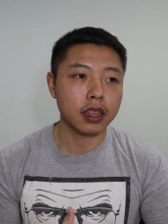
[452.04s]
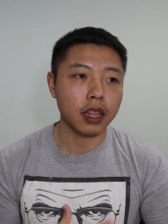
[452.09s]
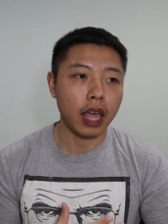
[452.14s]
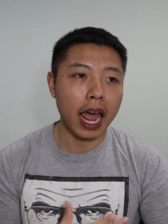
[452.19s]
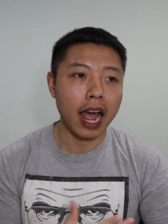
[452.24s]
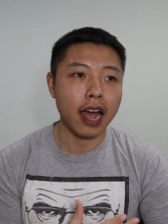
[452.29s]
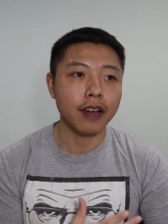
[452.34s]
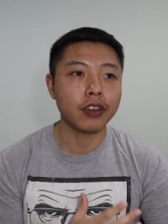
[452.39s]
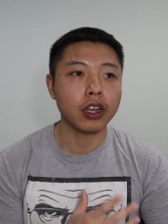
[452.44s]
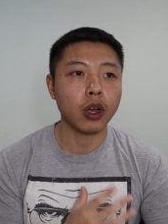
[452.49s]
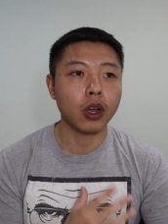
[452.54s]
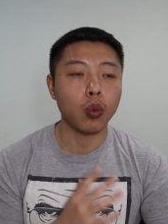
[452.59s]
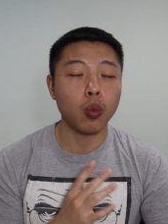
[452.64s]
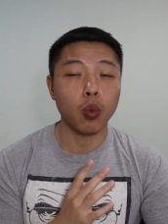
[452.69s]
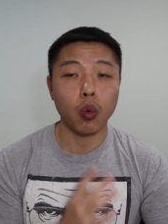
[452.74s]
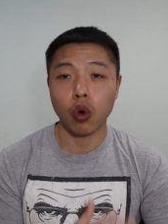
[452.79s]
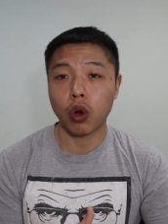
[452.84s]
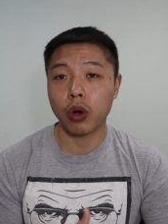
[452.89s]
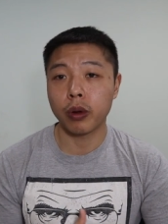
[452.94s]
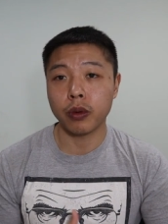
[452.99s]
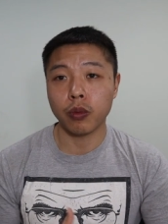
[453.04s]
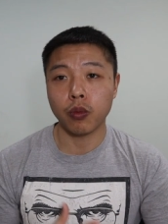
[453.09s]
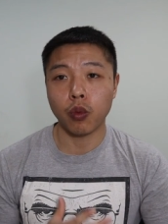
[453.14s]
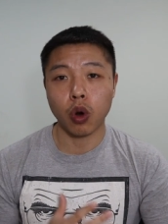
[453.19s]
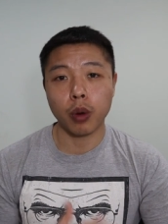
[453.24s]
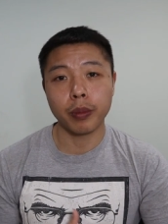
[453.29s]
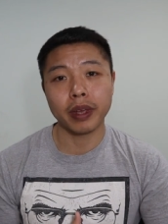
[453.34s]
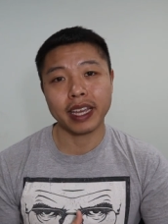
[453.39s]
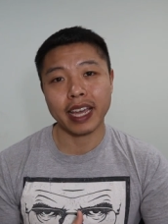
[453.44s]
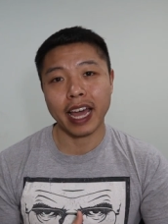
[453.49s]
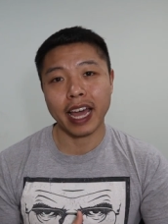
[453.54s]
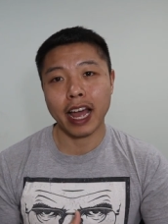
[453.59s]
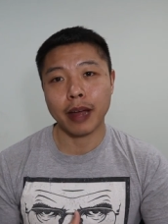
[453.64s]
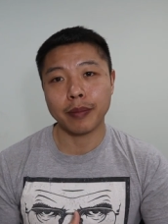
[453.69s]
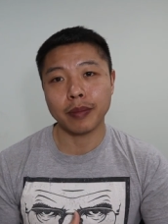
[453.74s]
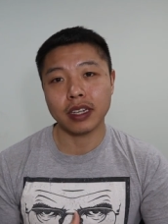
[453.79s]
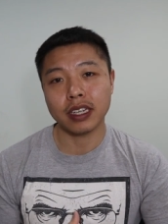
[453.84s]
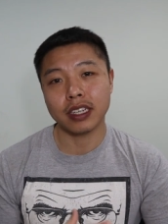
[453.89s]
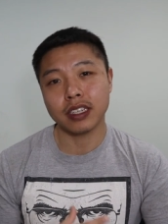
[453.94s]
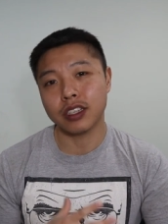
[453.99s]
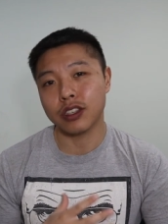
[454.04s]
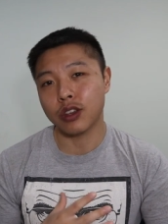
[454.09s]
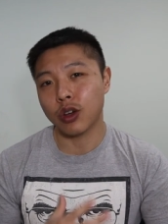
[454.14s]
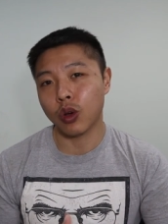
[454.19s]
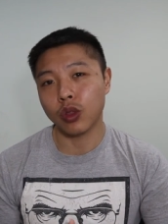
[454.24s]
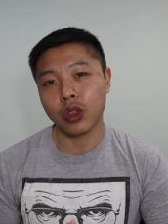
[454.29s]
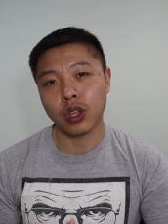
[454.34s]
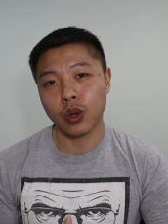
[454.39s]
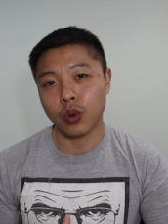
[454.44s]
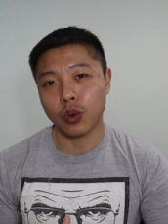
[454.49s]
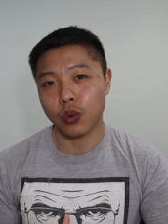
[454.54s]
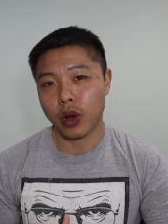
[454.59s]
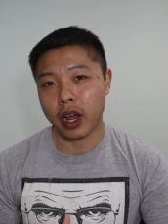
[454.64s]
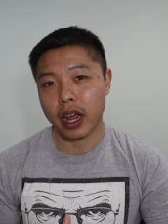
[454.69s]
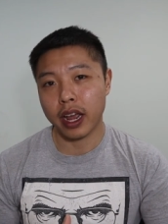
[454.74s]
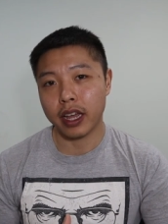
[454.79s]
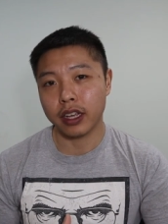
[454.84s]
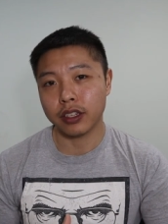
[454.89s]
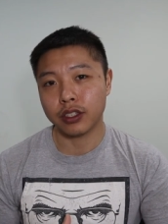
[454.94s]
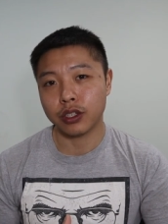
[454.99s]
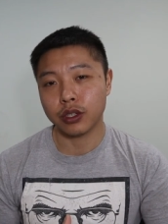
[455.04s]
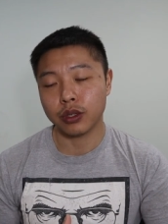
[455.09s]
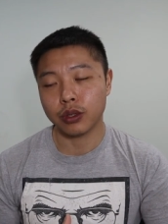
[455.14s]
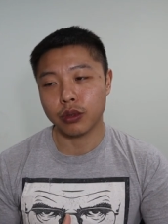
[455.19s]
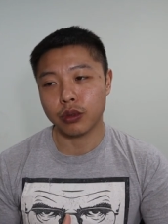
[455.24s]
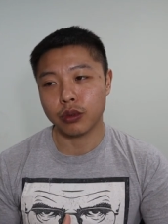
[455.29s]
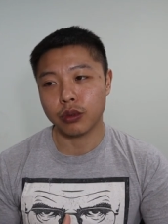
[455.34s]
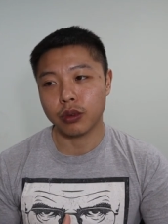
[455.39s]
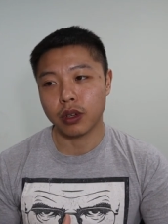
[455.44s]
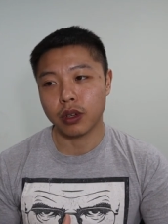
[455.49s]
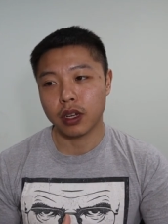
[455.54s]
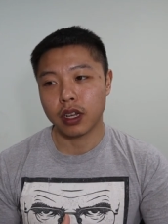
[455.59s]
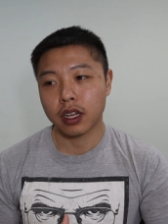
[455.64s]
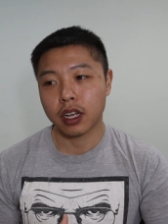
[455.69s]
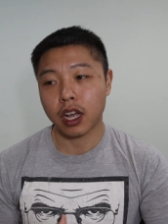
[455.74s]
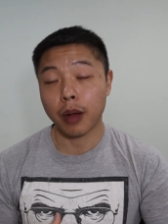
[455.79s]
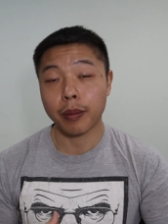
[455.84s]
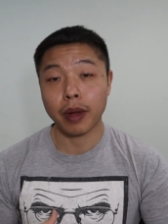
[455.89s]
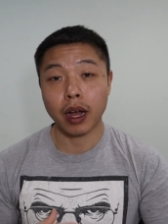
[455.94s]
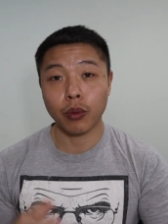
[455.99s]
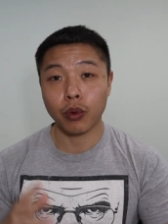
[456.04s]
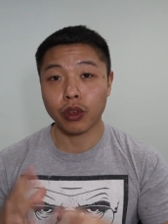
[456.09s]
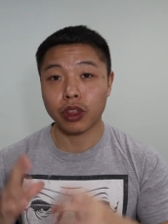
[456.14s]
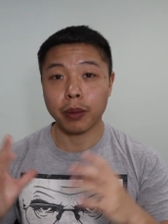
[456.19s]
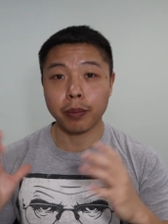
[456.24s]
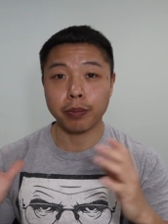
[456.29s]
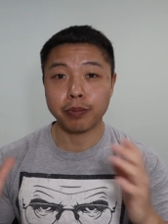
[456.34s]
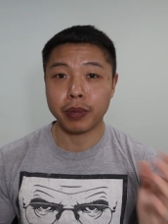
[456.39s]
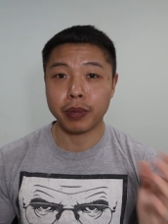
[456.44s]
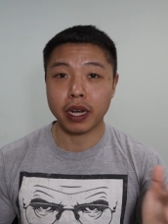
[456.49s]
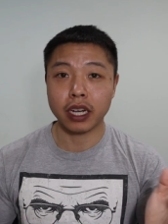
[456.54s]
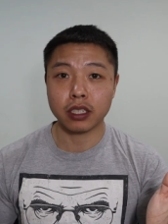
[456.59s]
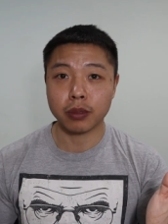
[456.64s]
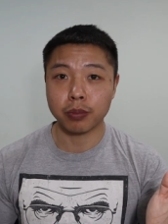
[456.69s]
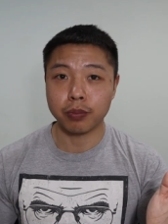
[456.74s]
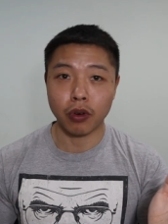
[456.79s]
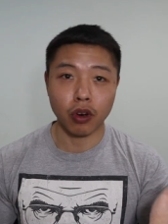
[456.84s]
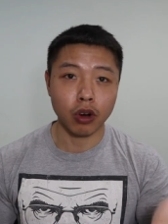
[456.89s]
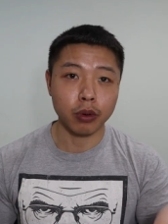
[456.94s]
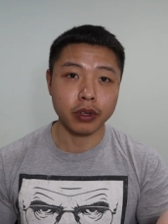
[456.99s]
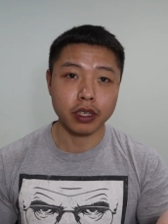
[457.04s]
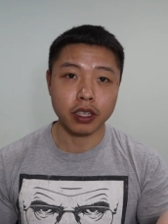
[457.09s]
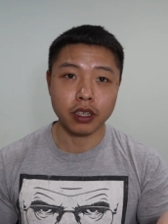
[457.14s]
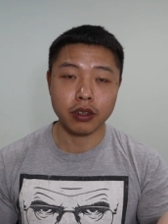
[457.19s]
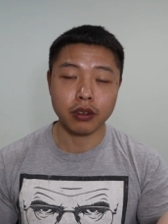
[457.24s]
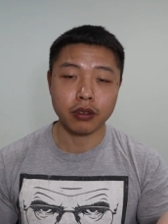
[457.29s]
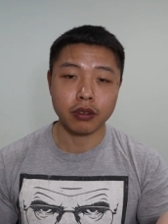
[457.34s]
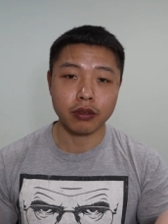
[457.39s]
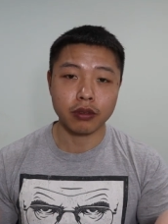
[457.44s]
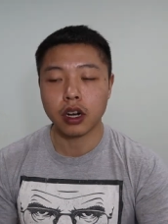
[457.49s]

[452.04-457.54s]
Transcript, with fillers: having a war warming cabinet is the only way to come out with the best barbecue.